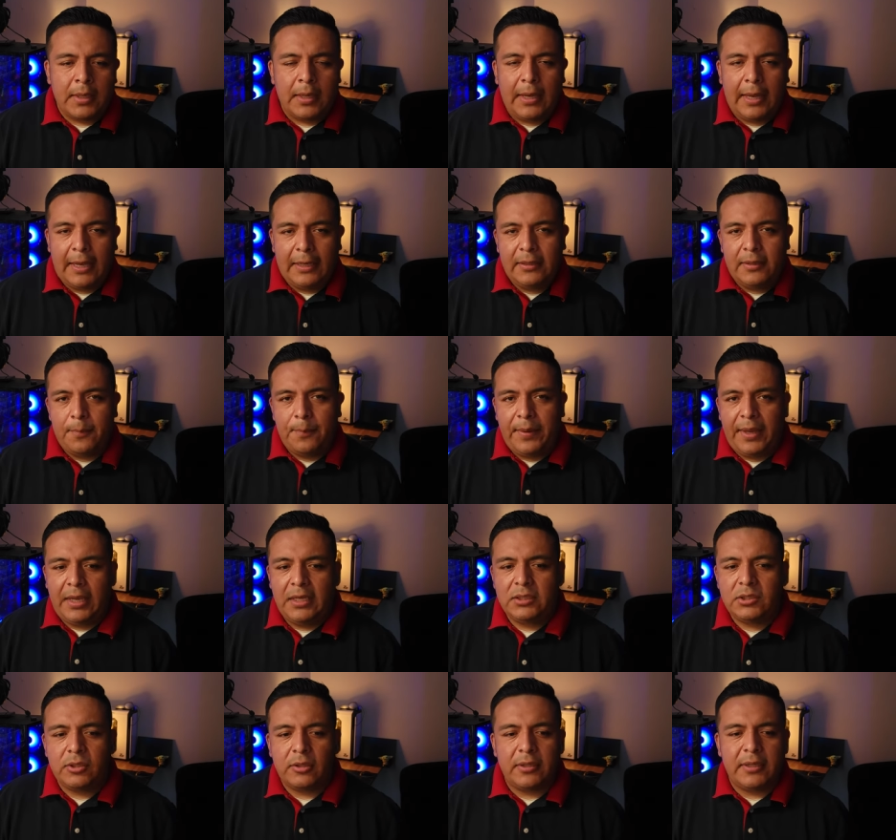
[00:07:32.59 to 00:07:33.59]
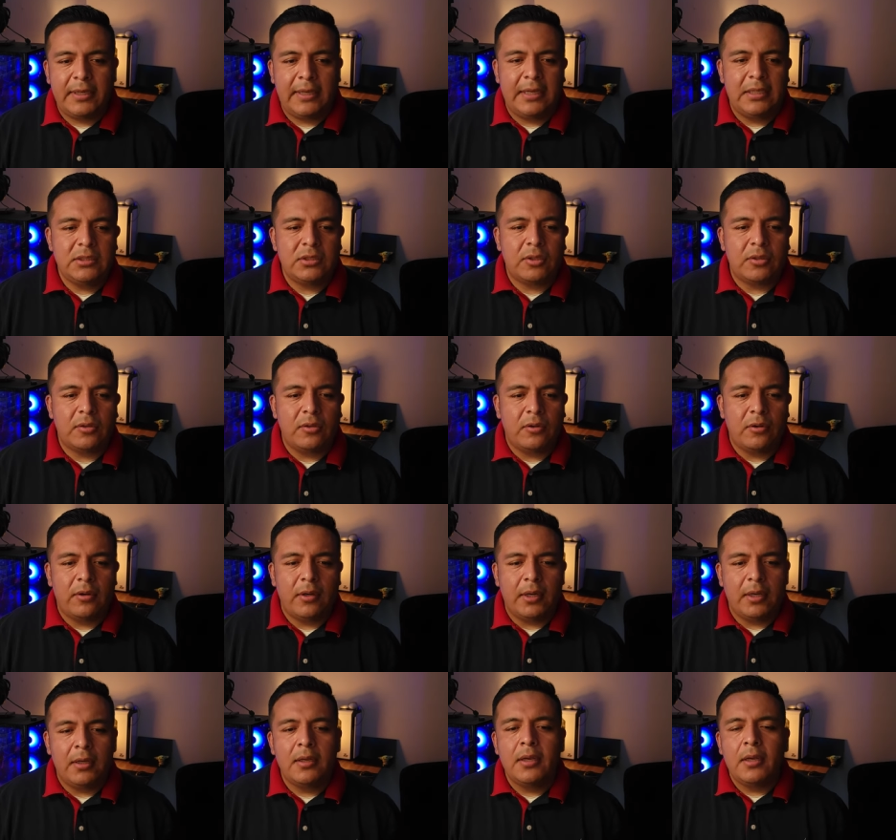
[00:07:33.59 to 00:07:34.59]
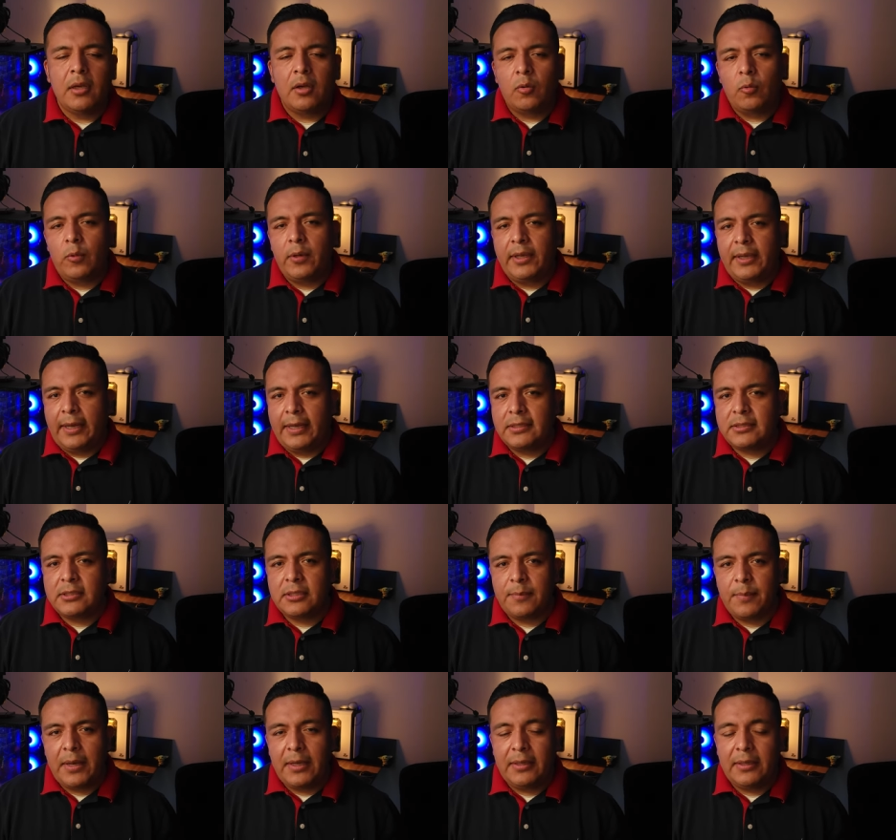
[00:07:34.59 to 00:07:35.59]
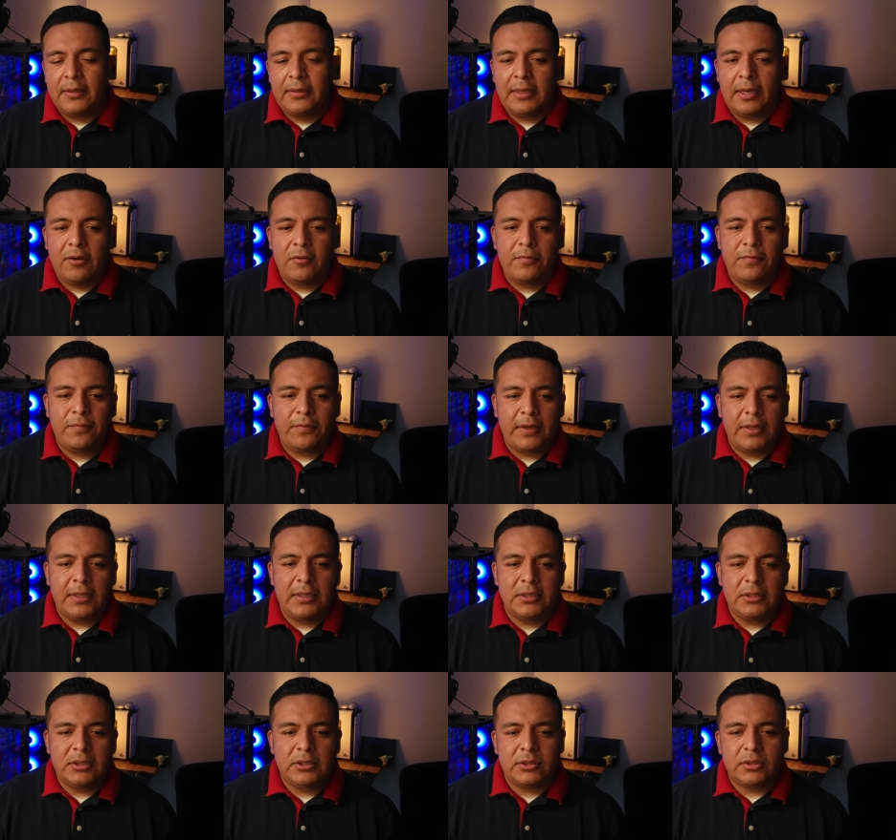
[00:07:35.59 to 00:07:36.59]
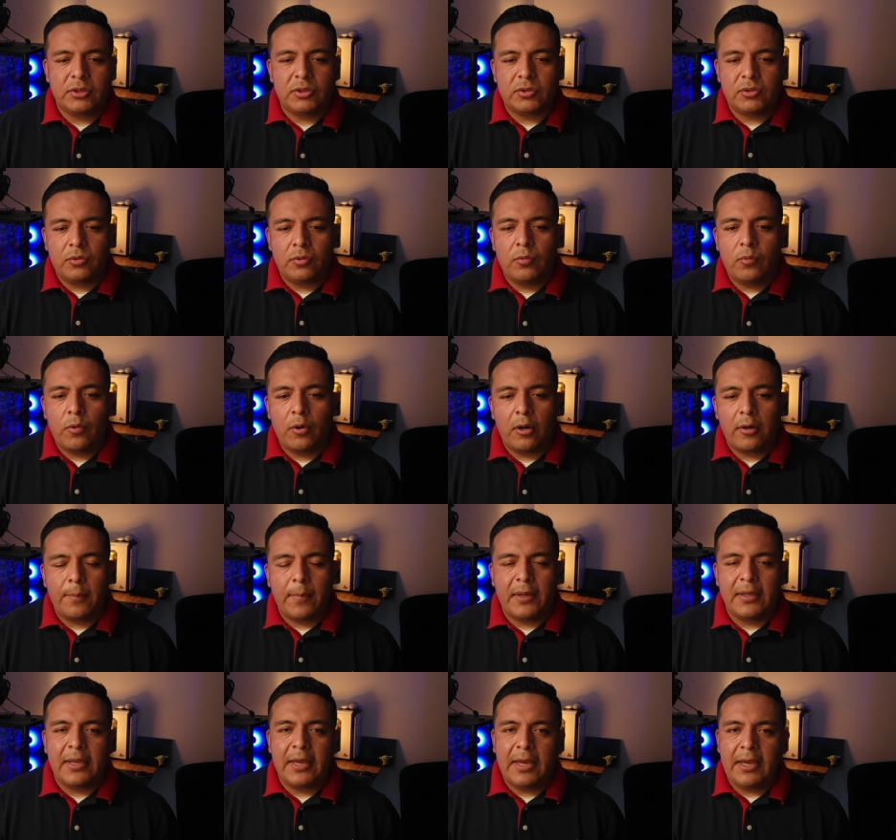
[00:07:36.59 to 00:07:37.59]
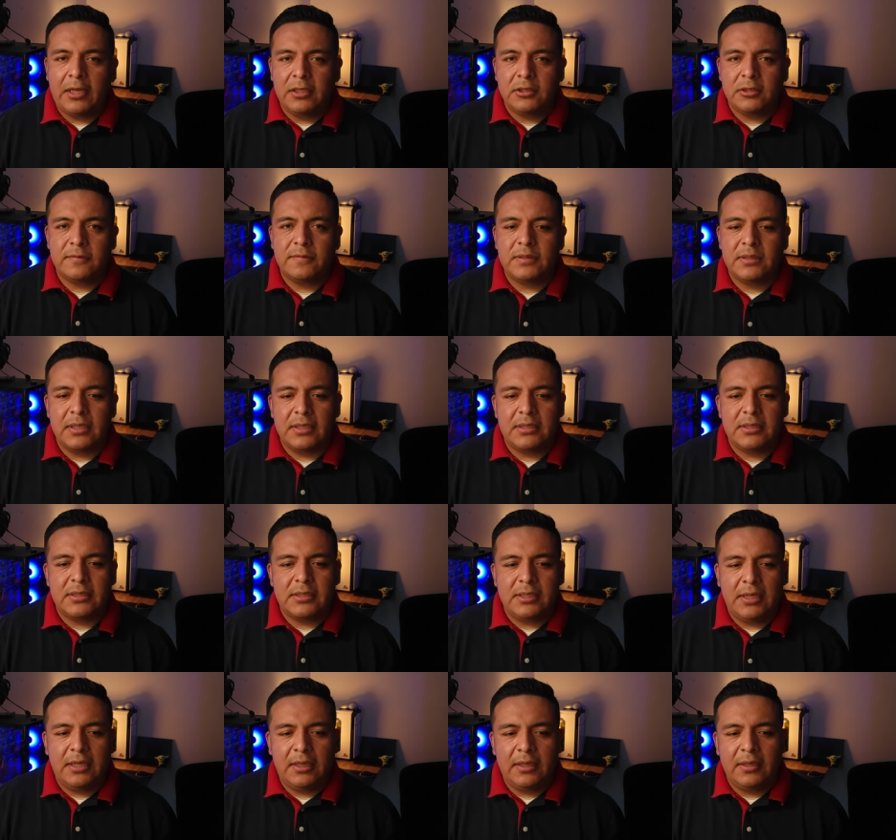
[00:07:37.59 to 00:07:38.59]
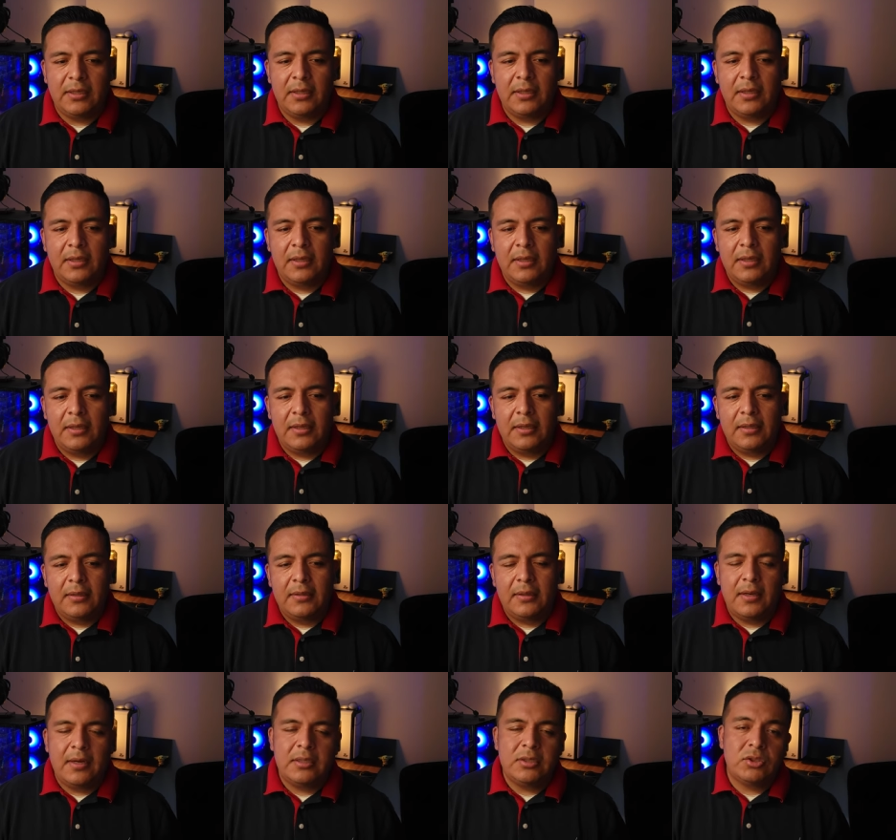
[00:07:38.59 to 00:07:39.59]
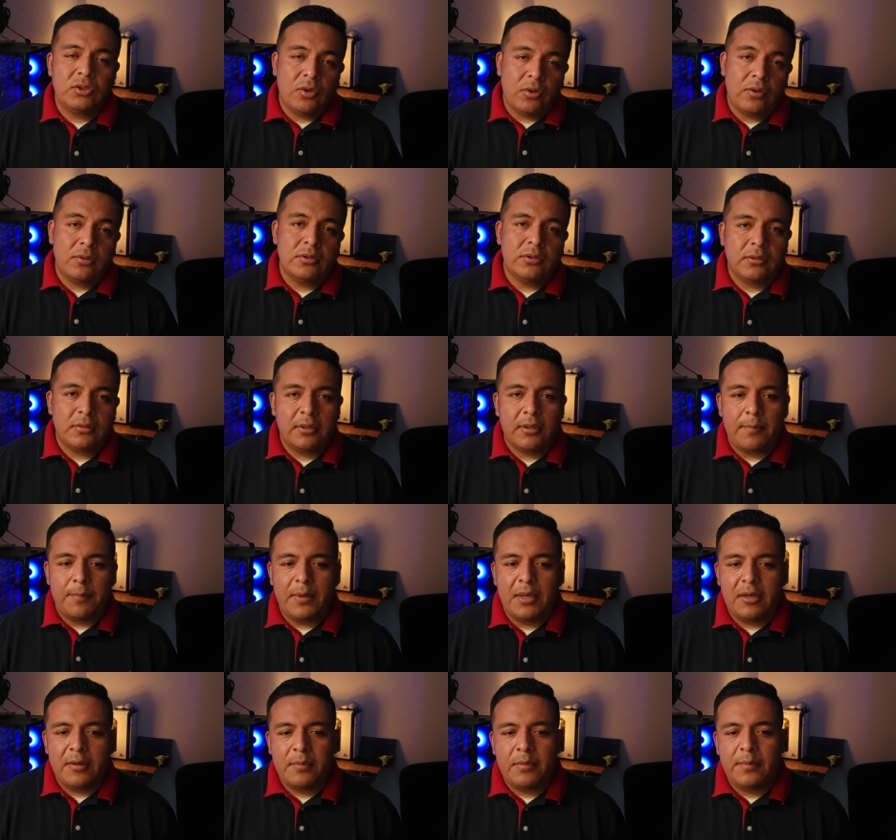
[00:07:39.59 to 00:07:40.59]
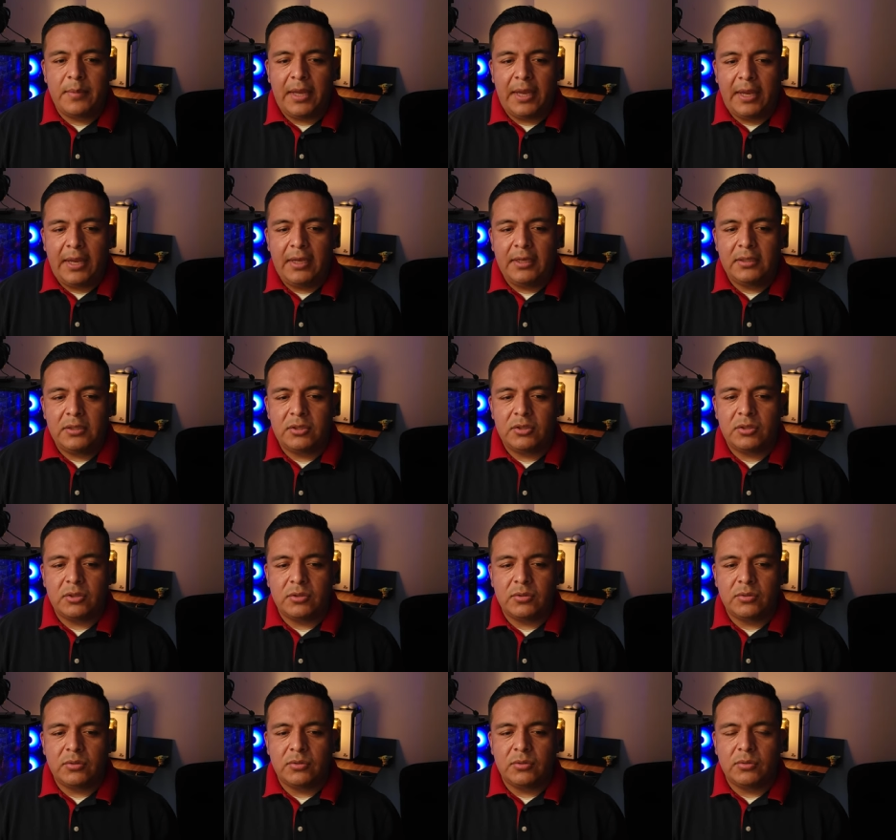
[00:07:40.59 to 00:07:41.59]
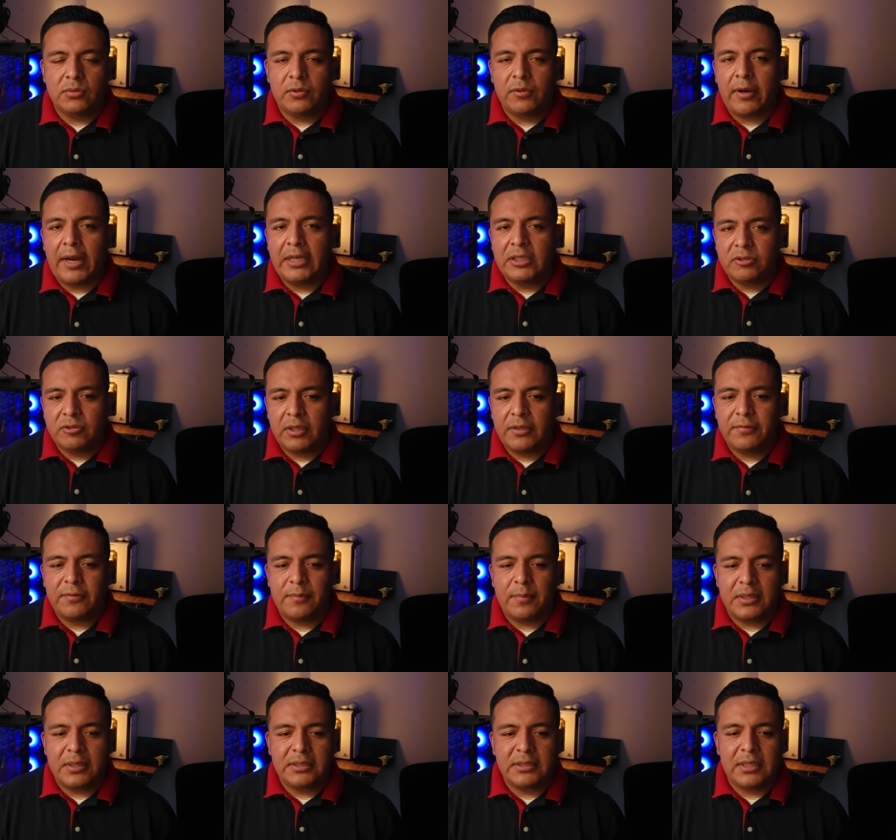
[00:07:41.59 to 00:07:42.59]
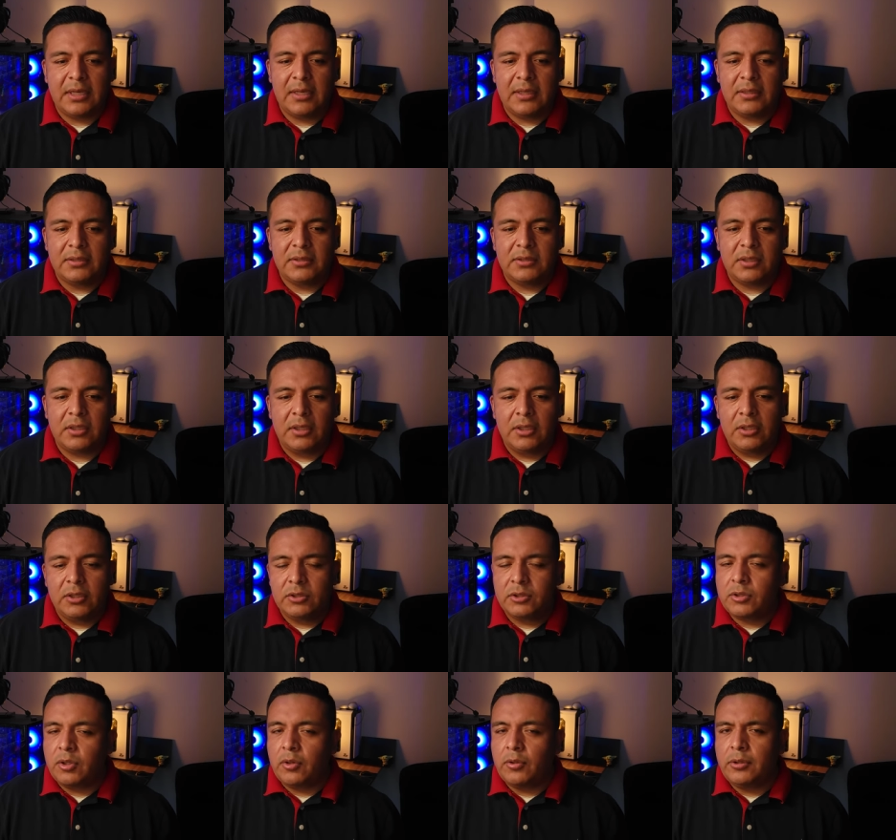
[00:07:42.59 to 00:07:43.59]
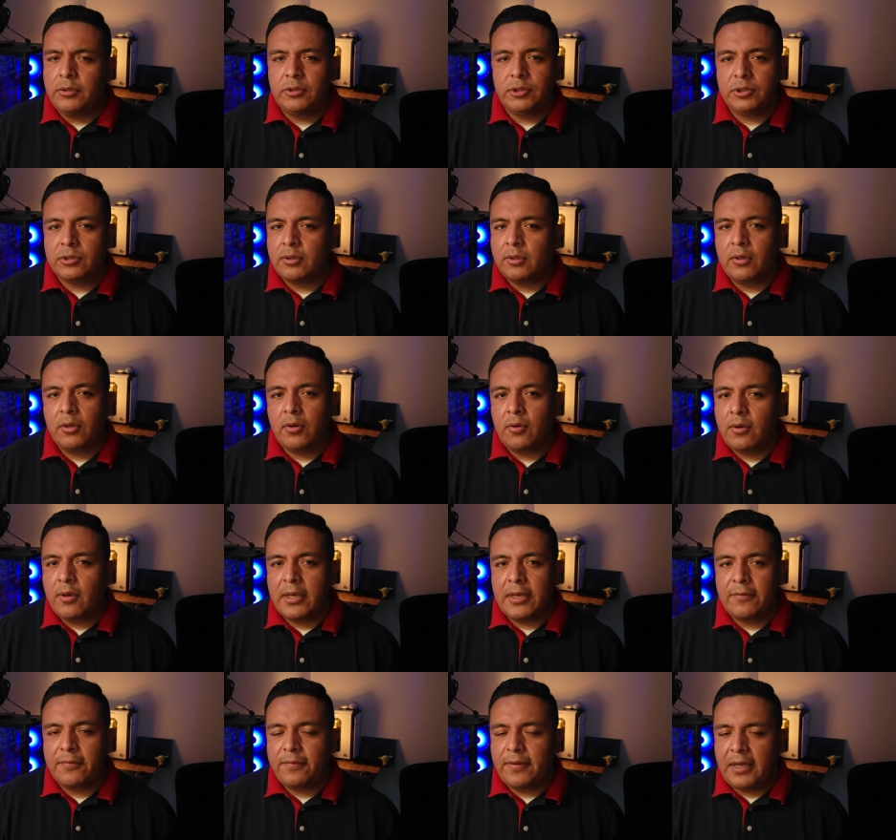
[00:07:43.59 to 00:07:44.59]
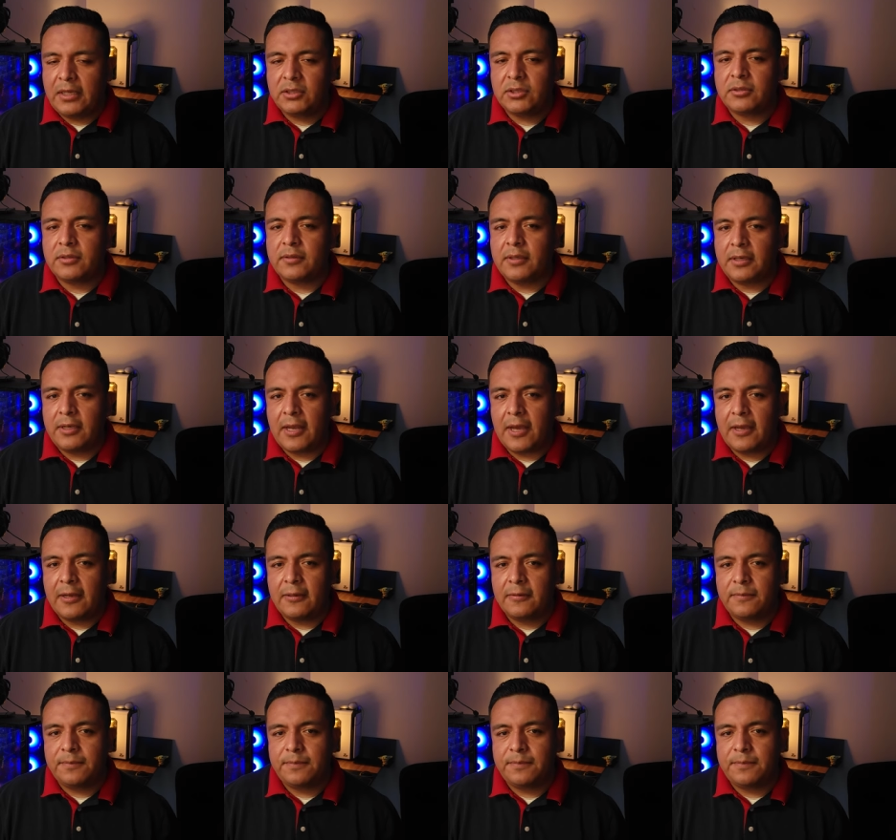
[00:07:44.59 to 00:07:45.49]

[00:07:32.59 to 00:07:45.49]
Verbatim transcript: At the pace our kids are going, we estimate that they'll finish their schoolwork by the age of 16. That is also the minimum age to graduate from Acellus, so you shouldn't go any faster than that.